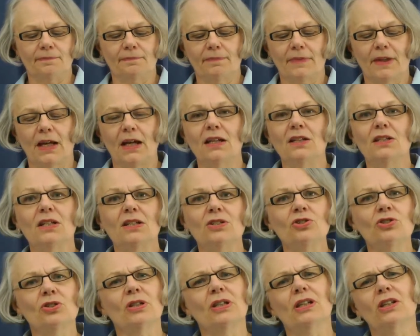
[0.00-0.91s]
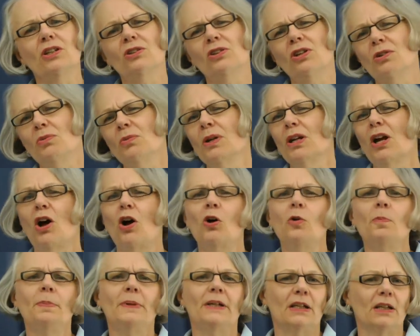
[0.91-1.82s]
Additionally, you don't want to
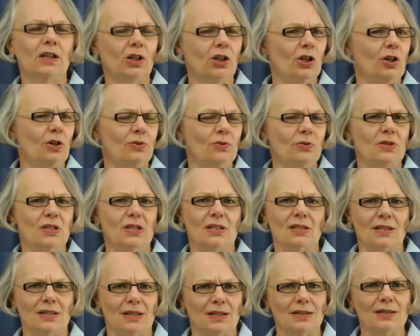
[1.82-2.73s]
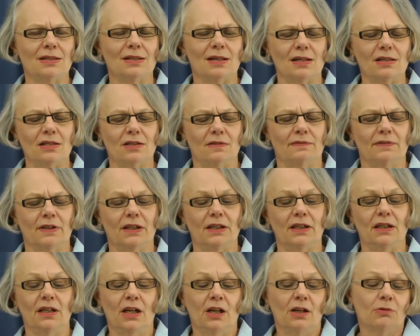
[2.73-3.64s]
open and close this excessively.
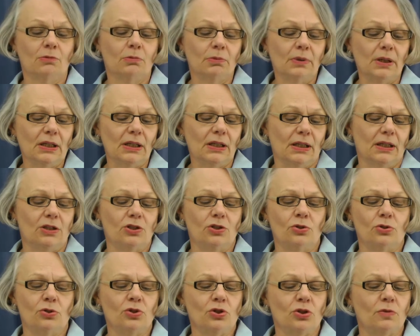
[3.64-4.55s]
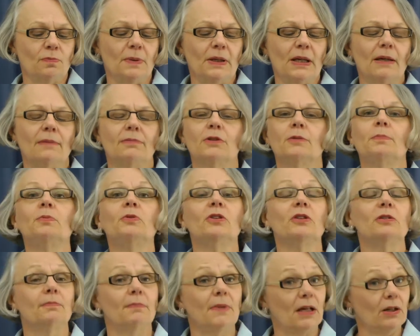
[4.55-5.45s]
Really, you should be able to put
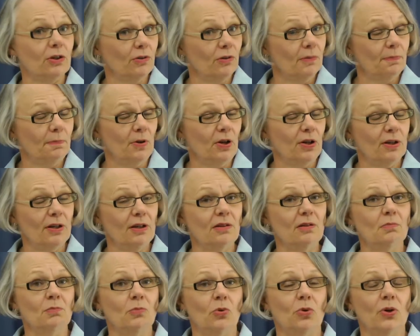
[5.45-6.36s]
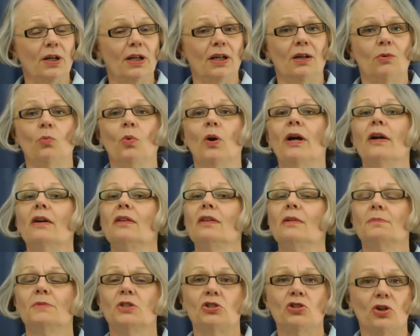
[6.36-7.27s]
the MetaGrip on in the morning, wear it the
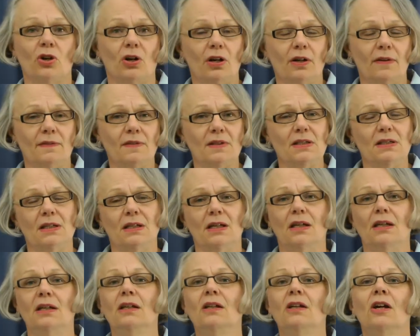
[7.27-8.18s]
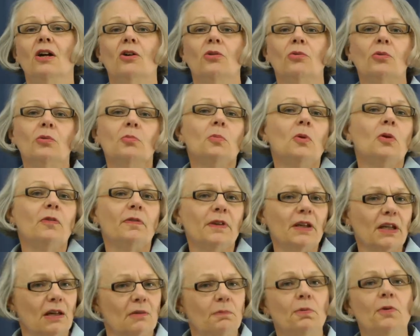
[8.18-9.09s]
majority of the day,
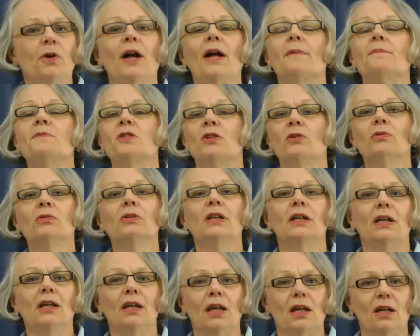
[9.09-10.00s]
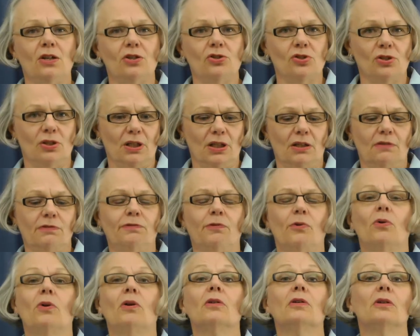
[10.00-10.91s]
removing it perhaps only occasionally
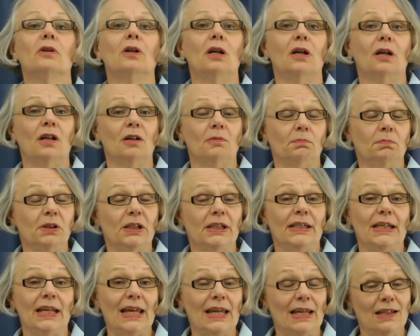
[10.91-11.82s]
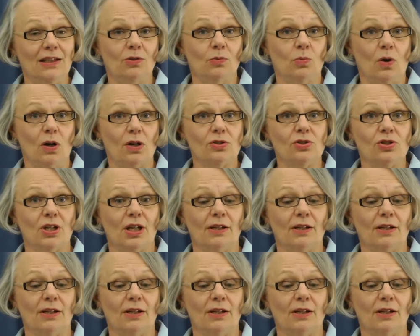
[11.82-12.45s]
for a complete hand washing.